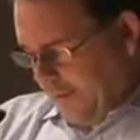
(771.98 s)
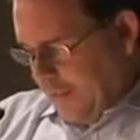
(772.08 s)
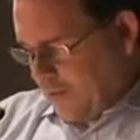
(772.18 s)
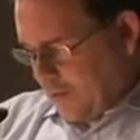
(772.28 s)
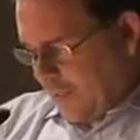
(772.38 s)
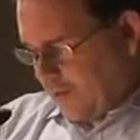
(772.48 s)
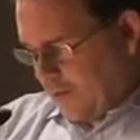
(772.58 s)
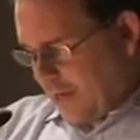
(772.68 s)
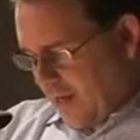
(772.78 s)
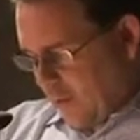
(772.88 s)
And so that's a
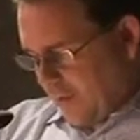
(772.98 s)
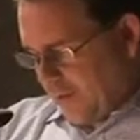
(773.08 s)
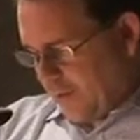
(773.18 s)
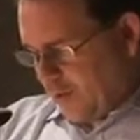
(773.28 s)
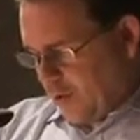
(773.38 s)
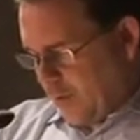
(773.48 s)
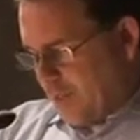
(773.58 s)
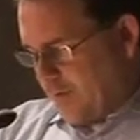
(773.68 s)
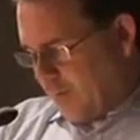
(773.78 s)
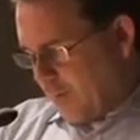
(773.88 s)
lot of what Thunderdome
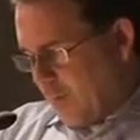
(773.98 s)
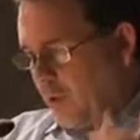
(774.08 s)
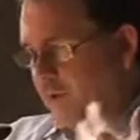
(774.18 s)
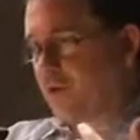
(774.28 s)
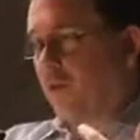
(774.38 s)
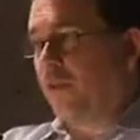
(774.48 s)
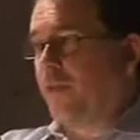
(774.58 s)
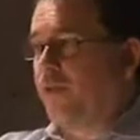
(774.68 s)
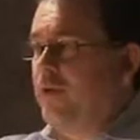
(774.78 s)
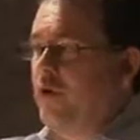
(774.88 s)
is, and also what
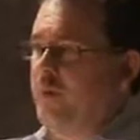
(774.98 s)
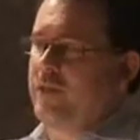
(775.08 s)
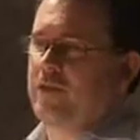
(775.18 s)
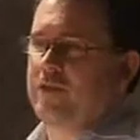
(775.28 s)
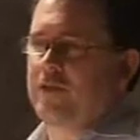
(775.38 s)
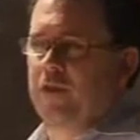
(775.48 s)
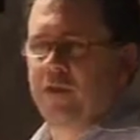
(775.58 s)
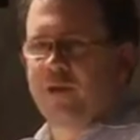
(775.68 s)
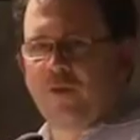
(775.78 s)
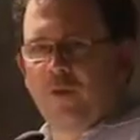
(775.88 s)
Thunderdome is
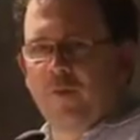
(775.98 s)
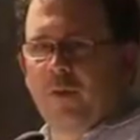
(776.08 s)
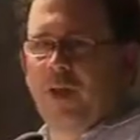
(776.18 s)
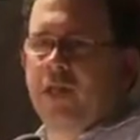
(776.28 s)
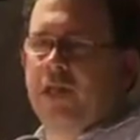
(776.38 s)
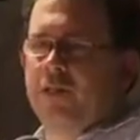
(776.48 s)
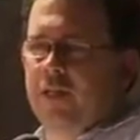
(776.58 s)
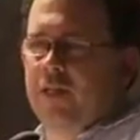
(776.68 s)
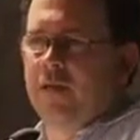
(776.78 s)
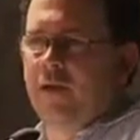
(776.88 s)
it's sort of a plug-in to
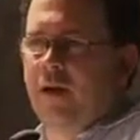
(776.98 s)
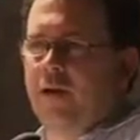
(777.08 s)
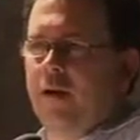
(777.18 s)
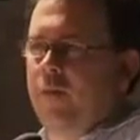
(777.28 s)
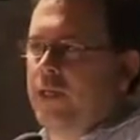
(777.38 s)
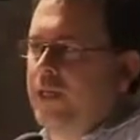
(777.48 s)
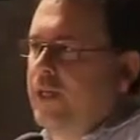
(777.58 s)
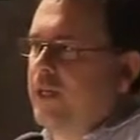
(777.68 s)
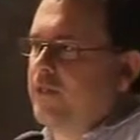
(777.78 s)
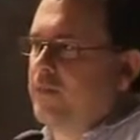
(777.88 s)
the entire company to
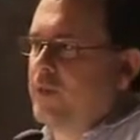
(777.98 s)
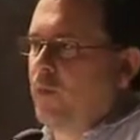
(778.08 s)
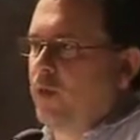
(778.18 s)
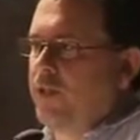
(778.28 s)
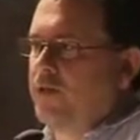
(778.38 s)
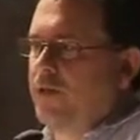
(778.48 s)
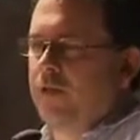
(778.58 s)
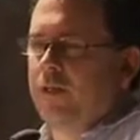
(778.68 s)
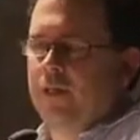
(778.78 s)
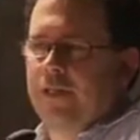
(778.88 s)
get it to be more digital.
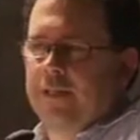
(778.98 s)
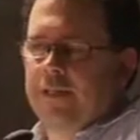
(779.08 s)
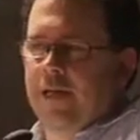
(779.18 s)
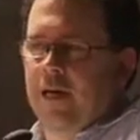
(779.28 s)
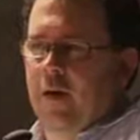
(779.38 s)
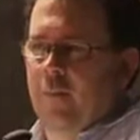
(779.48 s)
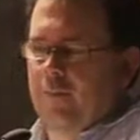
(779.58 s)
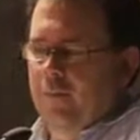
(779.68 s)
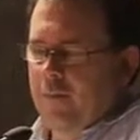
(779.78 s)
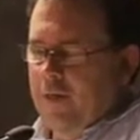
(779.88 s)

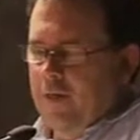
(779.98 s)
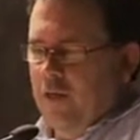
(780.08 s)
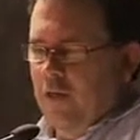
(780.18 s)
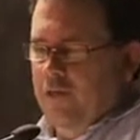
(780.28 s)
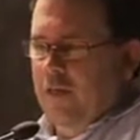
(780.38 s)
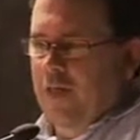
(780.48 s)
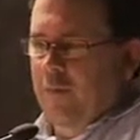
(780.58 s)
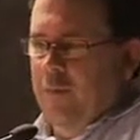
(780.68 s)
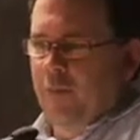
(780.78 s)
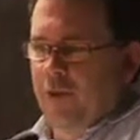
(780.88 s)
There's a lot of
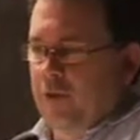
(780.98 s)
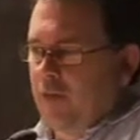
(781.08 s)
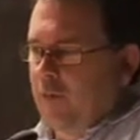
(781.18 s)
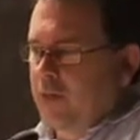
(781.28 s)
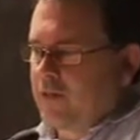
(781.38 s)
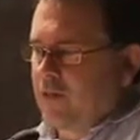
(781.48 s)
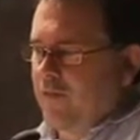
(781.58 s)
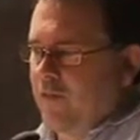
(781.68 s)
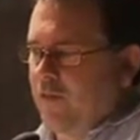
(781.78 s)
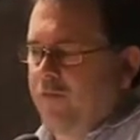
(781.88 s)
people, including
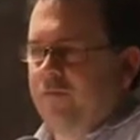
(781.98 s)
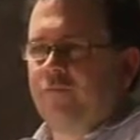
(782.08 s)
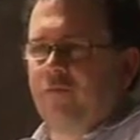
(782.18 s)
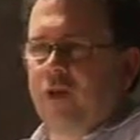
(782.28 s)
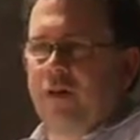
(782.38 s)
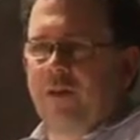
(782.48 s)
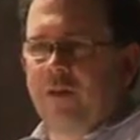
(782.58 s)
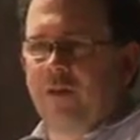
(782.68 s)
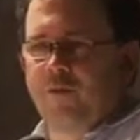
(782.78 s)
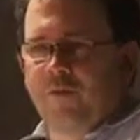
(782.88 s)
myself, who have run around the
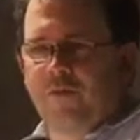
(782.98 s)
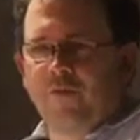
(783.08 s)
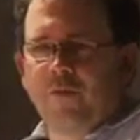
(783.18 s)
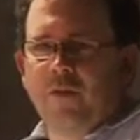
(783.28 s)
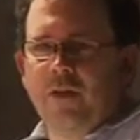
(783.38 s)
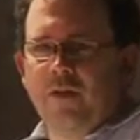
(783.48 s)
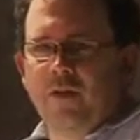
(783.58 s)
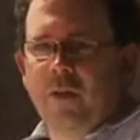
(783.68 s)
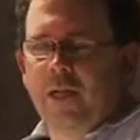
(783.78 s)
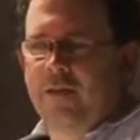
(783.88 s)
country for 15
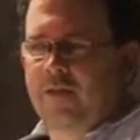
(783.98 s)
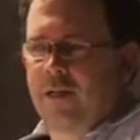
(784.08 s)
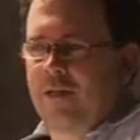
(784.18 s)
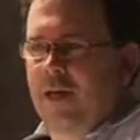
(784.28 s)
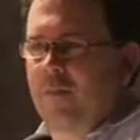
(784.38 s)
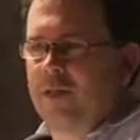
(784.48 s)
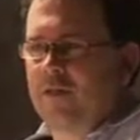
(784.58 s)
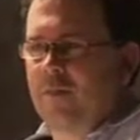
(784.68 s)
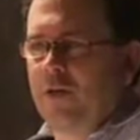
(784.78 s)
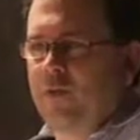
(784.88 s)
years making snide comments
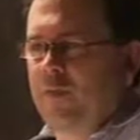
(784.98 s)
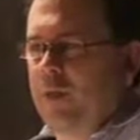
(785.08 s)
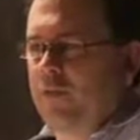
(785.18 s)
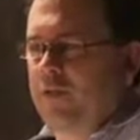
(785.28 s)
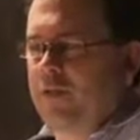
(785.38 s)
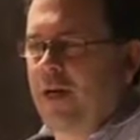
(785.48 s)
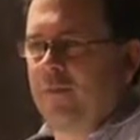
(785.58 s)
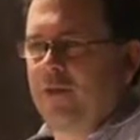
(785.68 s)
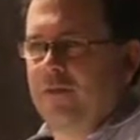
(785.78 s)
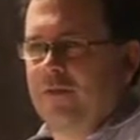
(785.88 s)
newspapers'
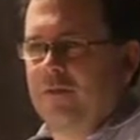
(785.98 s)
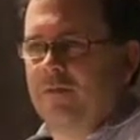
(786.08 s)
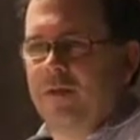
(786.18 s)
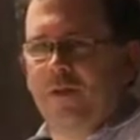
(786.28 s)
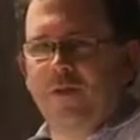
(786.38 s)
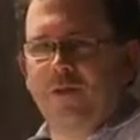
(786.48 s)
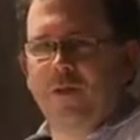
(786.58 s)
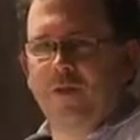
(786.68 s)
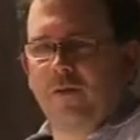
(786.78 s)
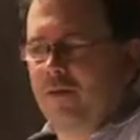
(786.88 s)
adoption to
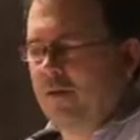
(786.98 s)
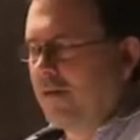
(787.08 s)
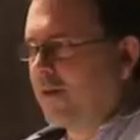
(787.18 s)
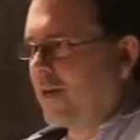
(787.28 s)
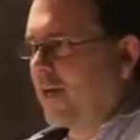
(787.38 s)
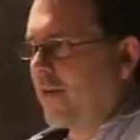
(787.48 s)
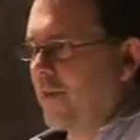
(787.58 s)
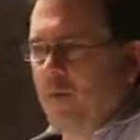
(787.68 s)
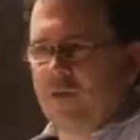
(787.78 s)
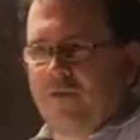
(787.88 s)
digital, and I
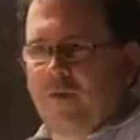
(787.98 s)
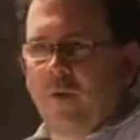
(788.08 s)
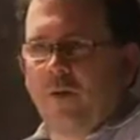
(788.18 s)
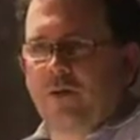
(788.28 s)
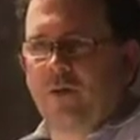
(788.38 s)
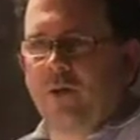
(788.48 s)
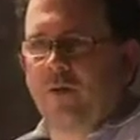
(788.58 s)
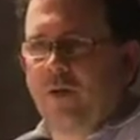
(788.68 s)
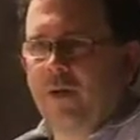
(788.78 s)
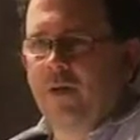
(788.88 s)
think most of them hold true.
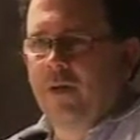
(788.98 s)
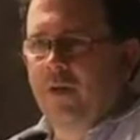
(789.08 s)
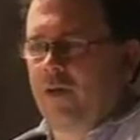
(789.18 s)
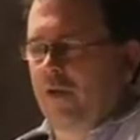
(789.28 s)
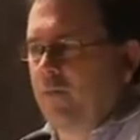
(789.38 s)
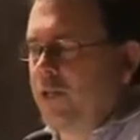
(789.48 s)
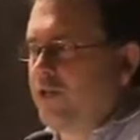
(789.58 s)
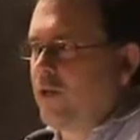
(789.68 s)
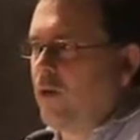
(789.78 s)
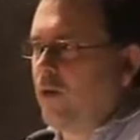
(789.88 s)
Incredibly
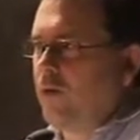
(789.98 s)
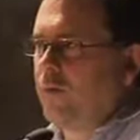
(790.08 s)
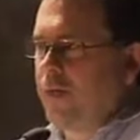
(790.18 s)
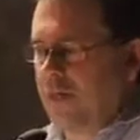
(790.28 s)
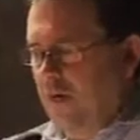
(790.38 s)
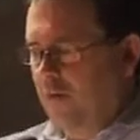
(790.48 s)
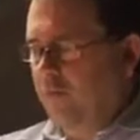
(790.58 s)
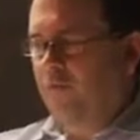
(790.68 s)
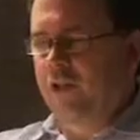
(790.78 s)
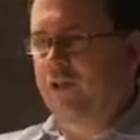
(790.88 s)
slow,
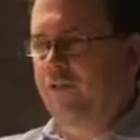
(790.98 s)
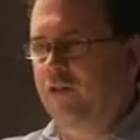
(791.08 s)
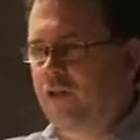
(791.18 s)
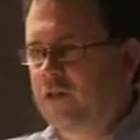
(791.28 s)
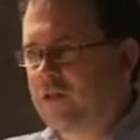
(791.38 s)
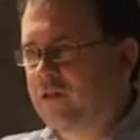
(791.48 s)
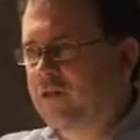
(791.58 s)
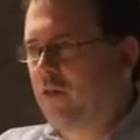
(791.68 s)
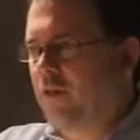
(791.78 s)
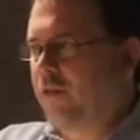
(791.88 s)
risk-averse,
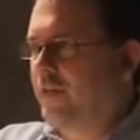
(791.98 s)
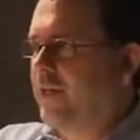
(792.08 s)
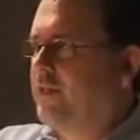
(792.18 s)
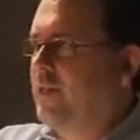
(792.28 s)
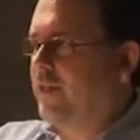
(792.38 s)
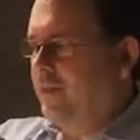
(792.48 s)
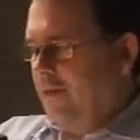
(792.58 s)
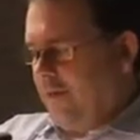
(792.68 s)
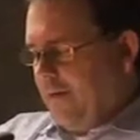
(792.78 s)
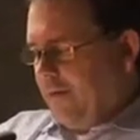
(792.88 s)
all the things that,
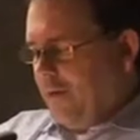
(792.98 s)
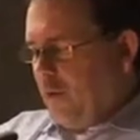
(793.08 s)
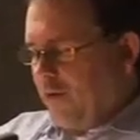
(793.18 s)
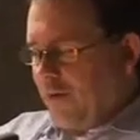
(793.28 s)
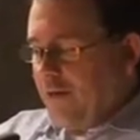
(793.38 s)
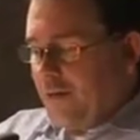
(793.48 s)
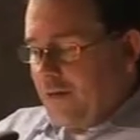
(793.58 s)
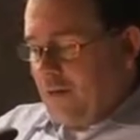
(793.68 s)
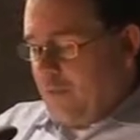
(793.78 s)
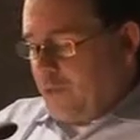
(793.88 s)
have gotten
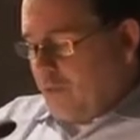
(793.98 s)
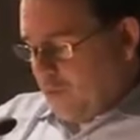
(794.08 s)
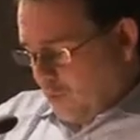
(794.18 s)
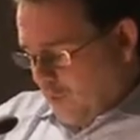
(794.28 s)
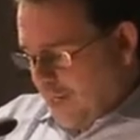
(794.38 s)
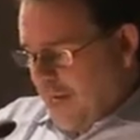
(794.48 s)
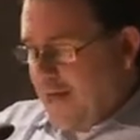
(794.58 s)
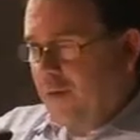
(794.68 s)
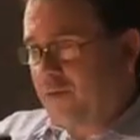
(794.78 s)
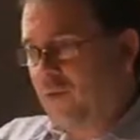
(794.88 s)
us in the position we're in
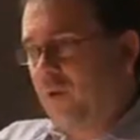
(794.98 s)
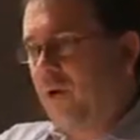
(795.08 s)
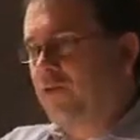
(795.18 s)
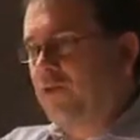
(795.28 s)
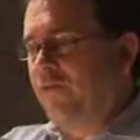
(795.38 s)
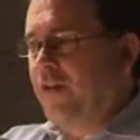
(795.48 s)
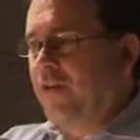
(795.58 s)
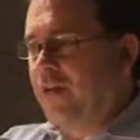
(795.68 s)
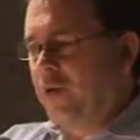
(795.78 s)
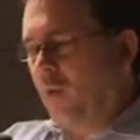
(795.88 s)
now. So we also feel
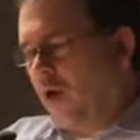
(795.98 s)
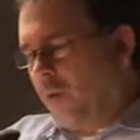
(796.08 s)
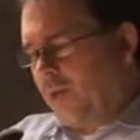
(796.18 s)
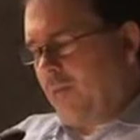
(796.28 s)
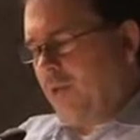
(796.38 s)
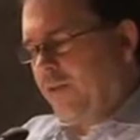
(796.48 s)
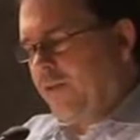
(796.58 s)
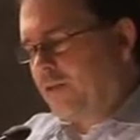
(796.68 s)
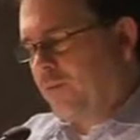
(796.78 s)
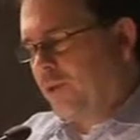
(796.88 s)
like while we can build
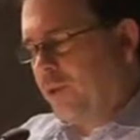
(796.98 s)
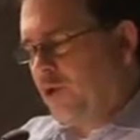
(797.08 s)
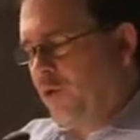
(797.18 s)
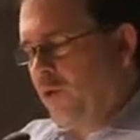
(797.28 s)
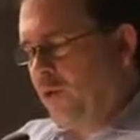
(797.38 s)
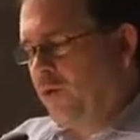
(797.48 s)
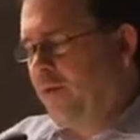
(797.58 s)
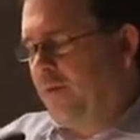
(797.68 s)
this really cool